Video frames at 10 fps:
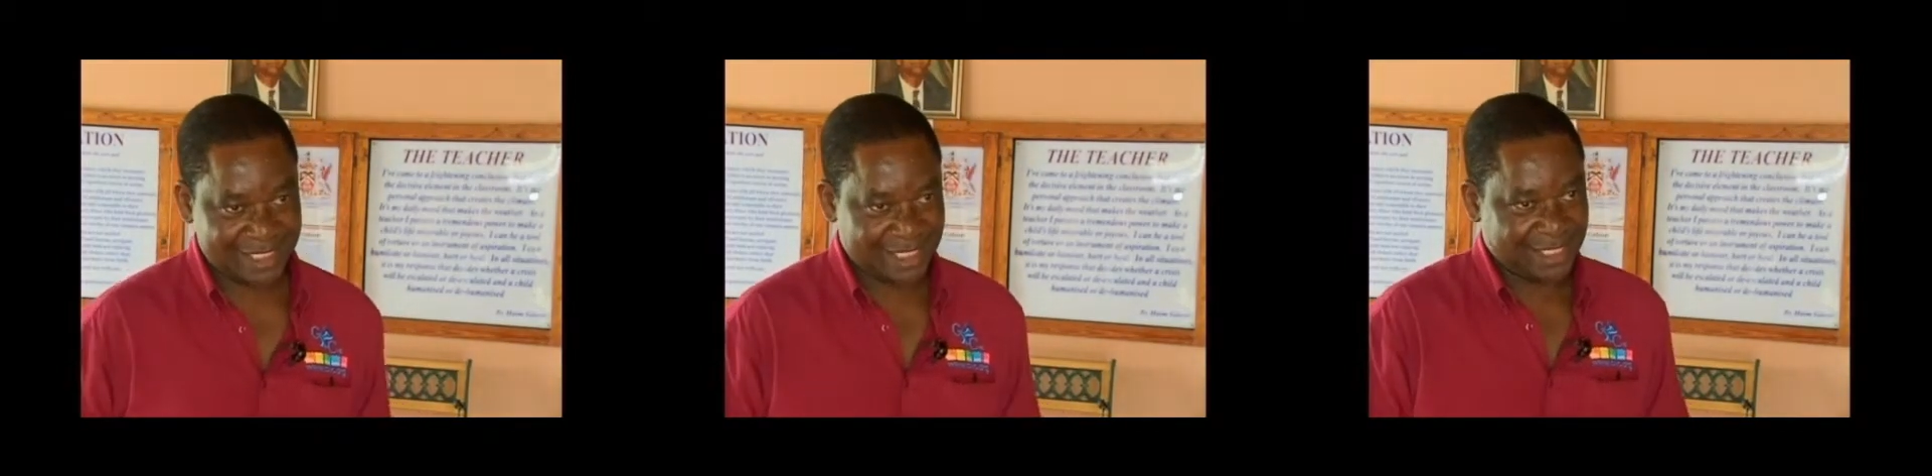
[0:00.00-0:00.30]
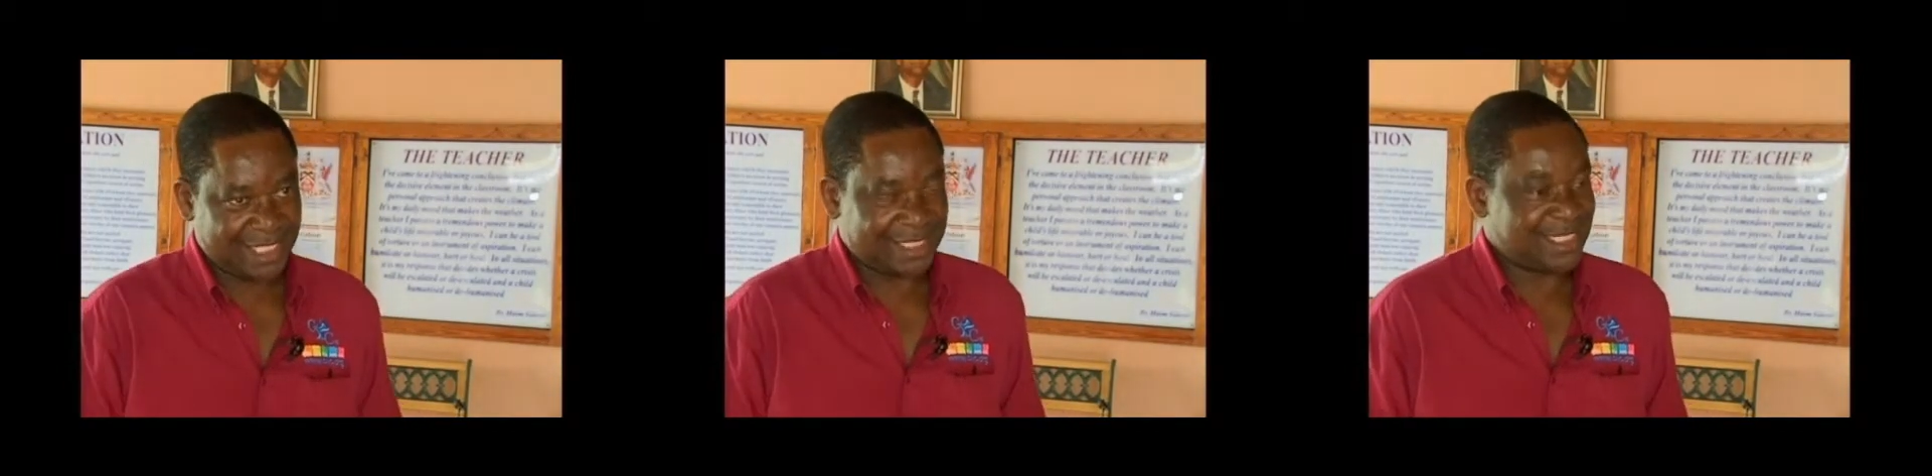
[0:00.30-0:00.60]

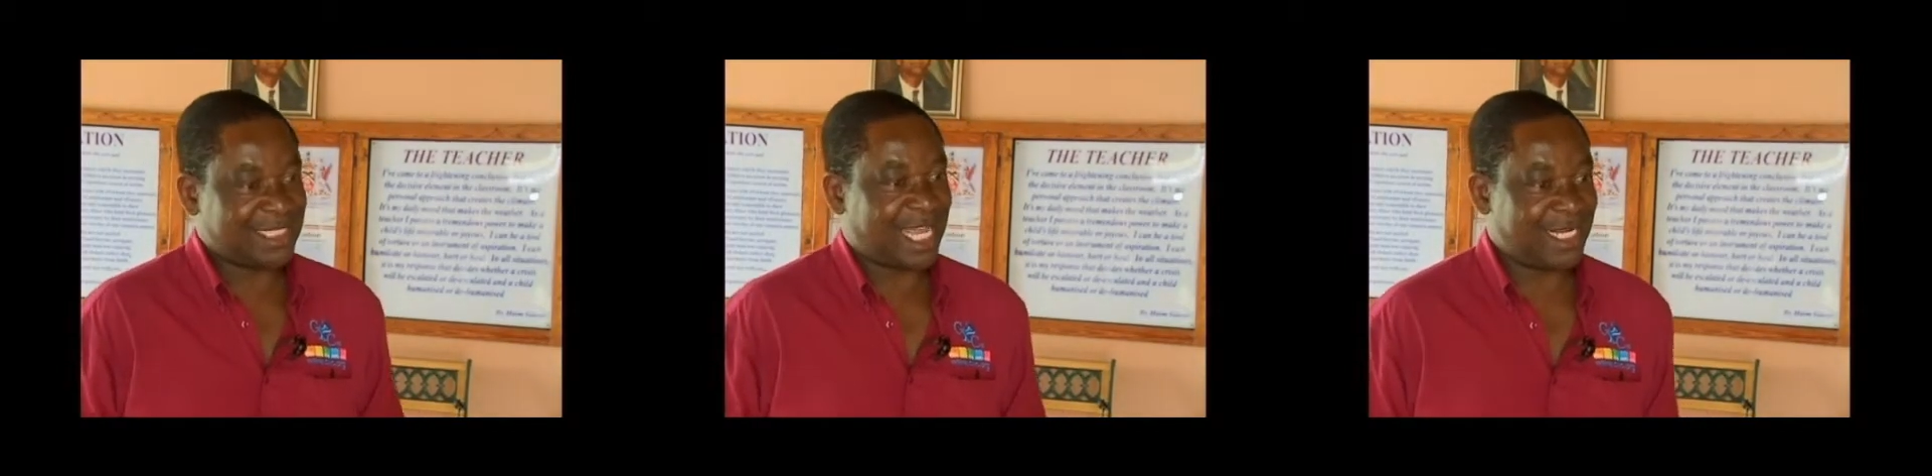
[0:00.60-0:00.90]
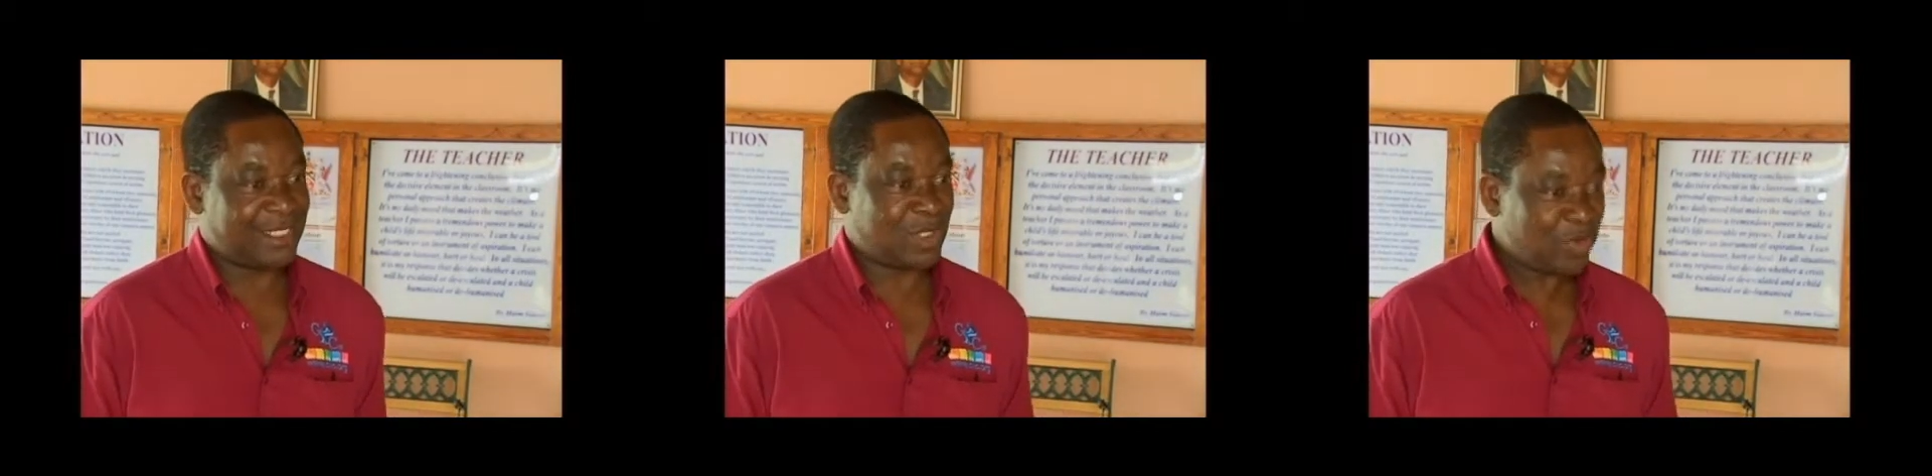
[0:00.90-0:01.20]
the
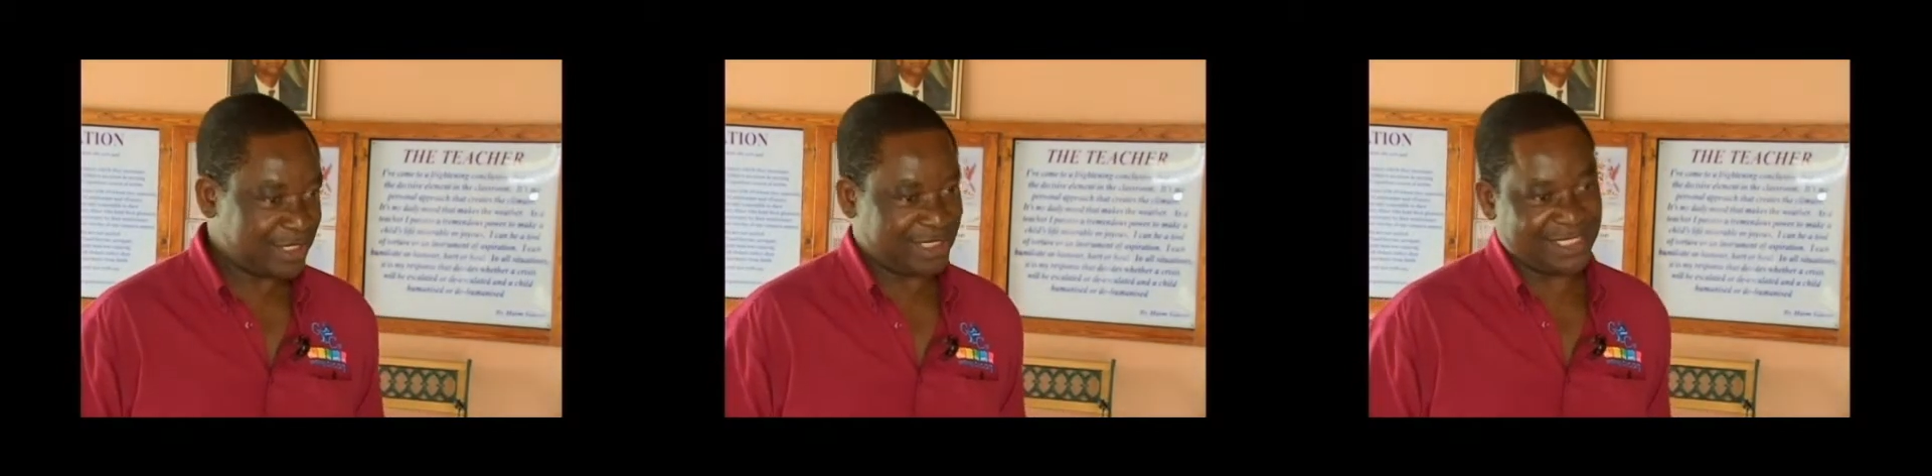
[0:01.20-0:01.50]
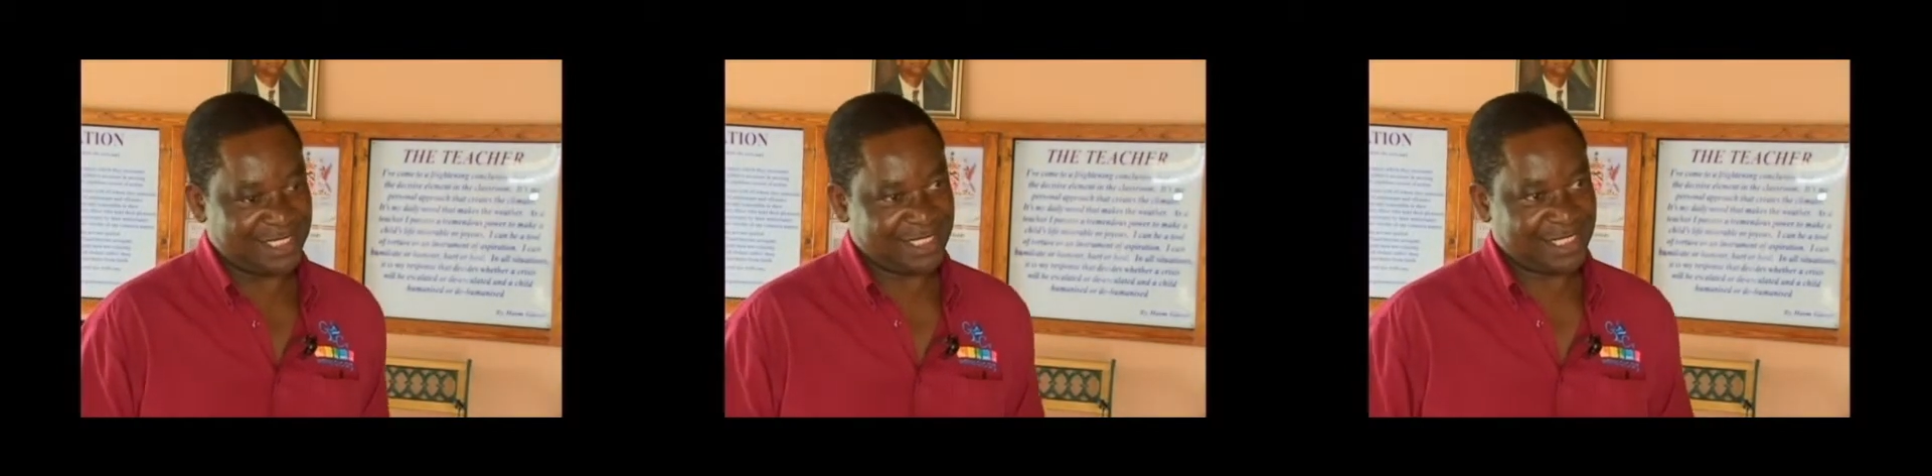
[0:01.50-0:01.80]
digital
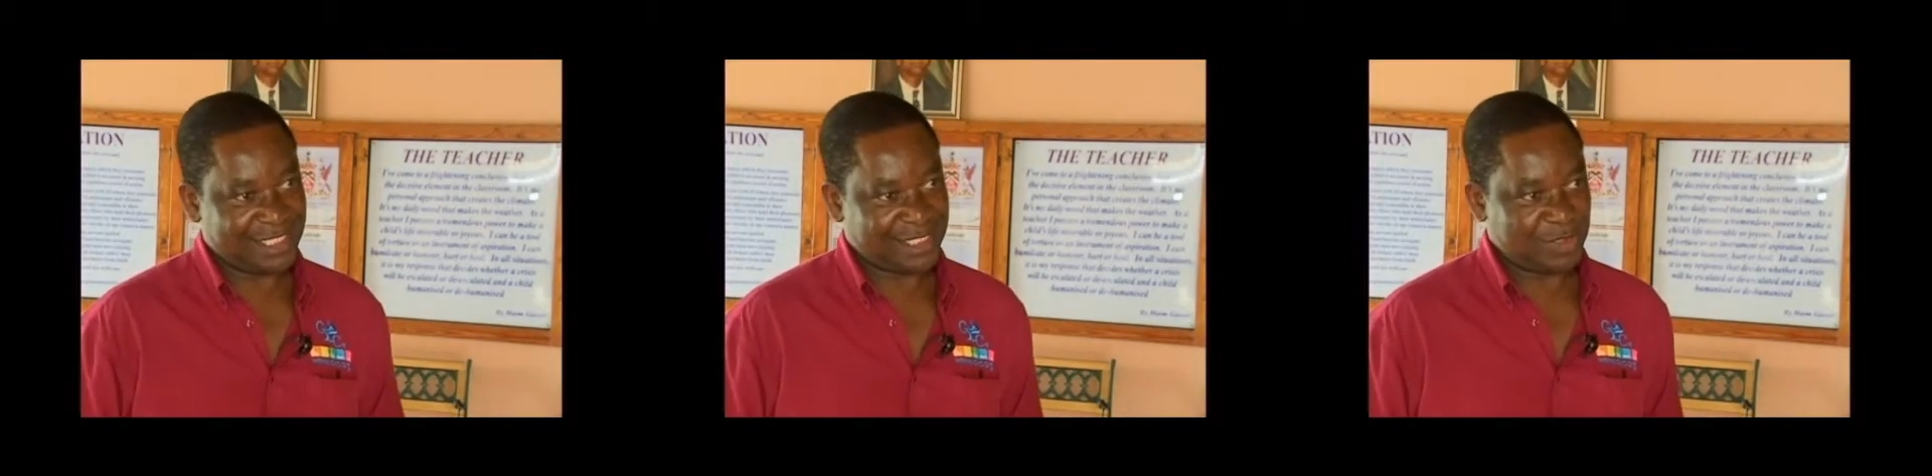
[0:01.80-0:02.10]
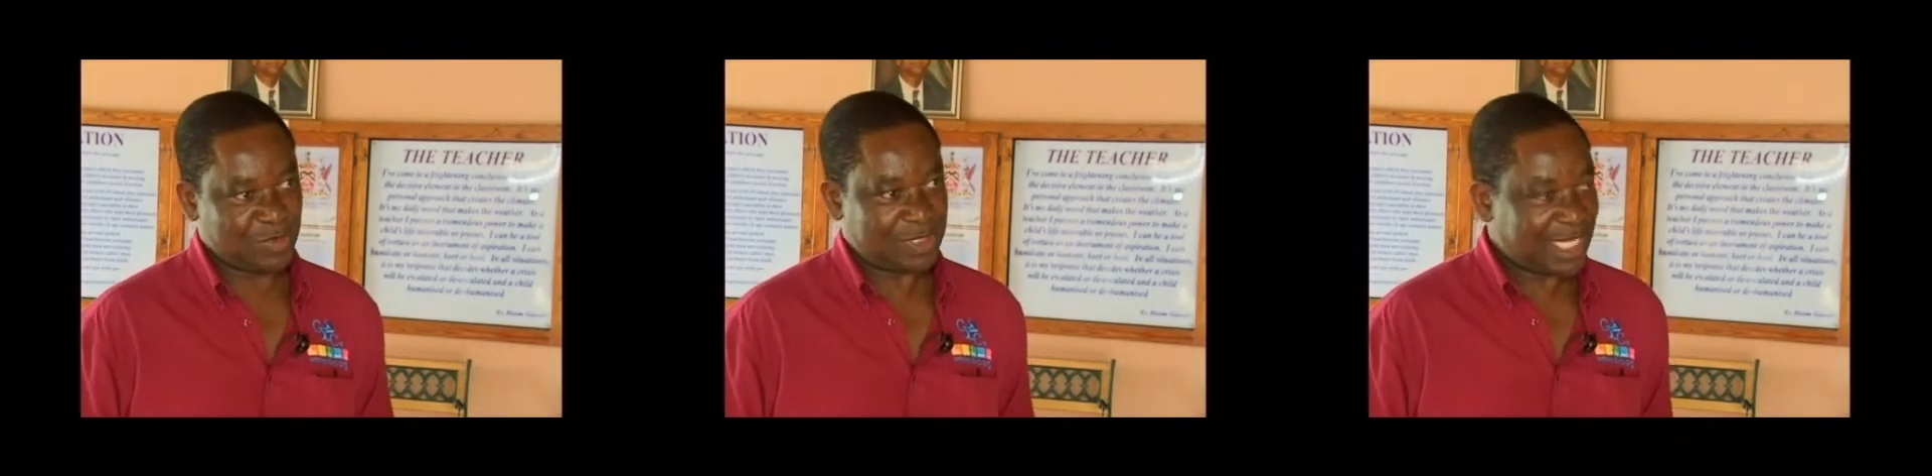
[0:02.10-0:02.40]
knowledge
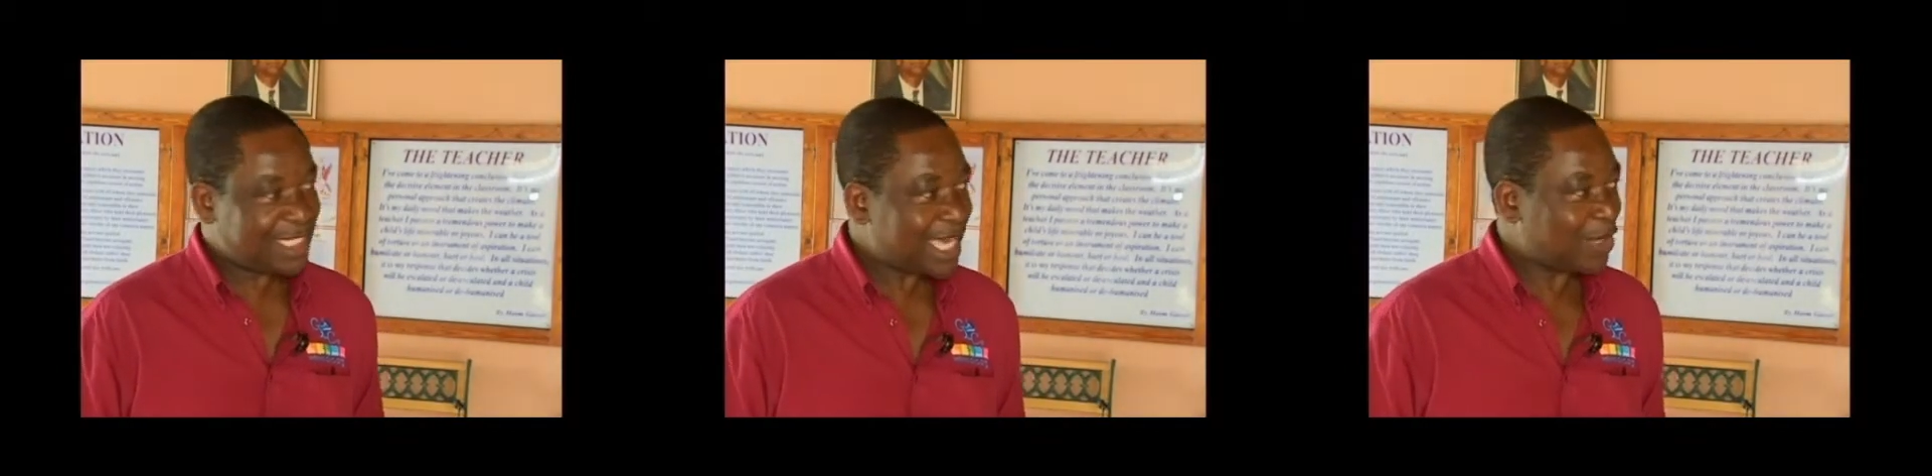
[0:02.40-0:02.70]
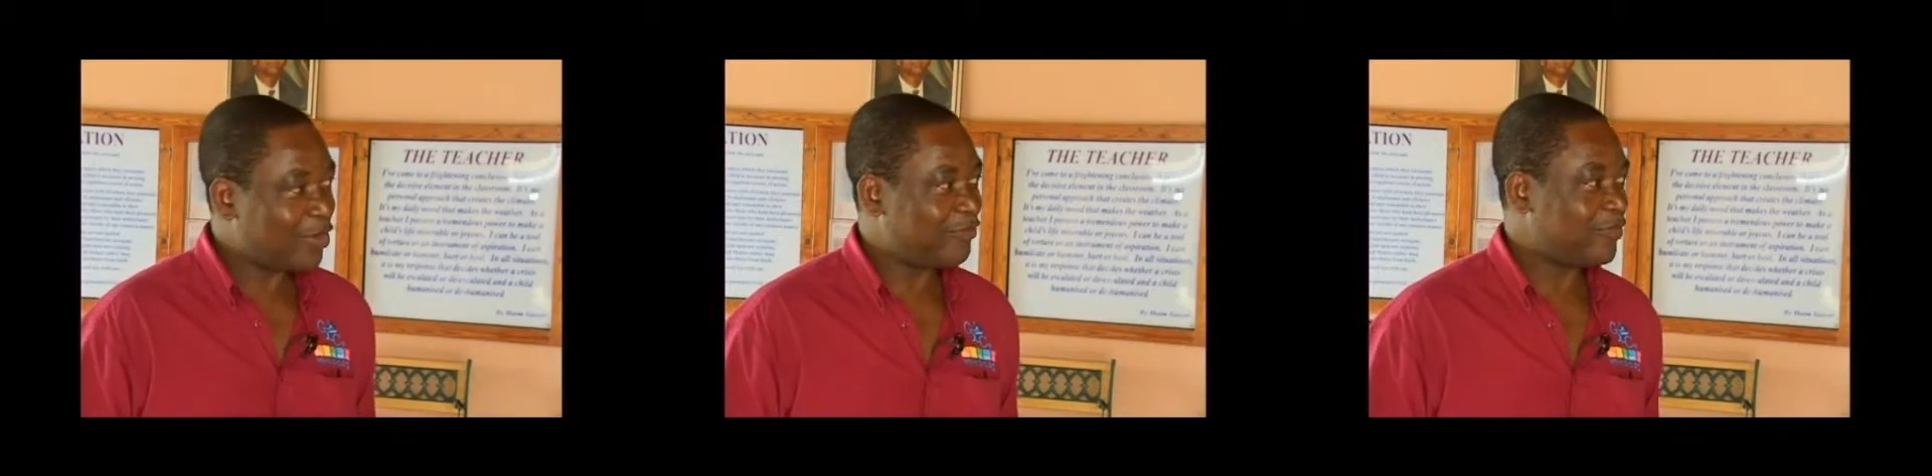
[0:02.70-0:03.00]
to take
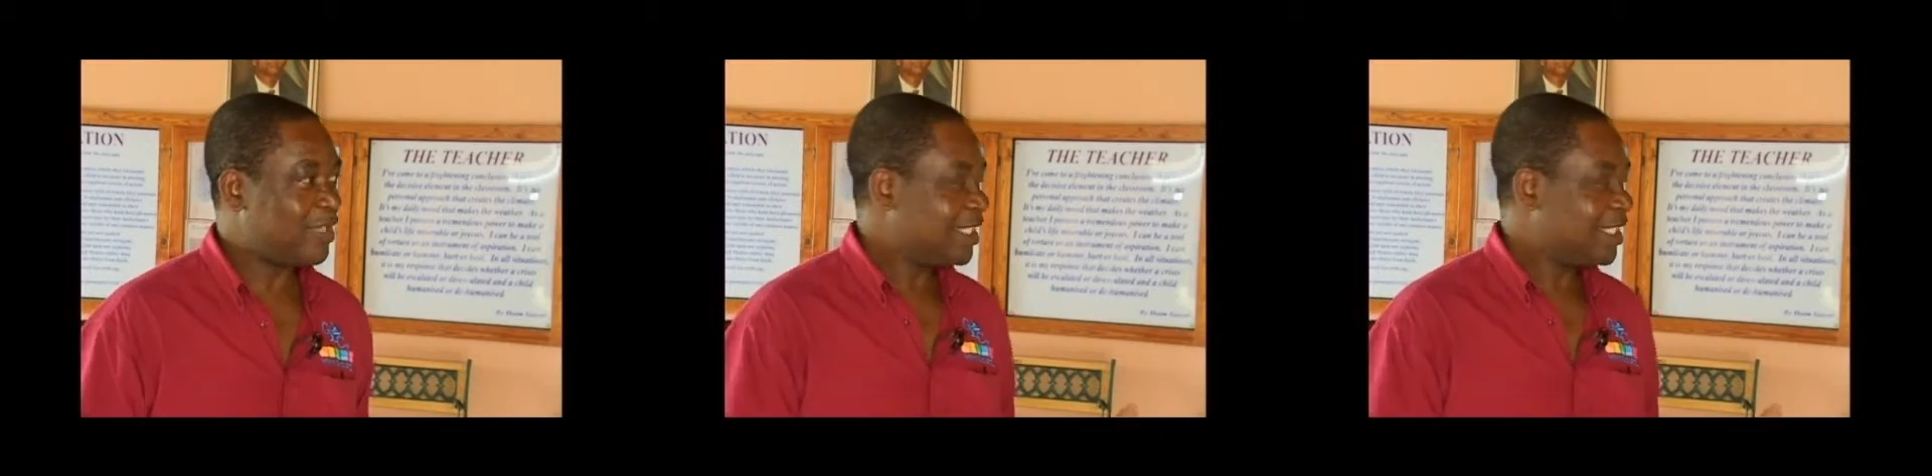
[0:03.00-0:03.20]
care of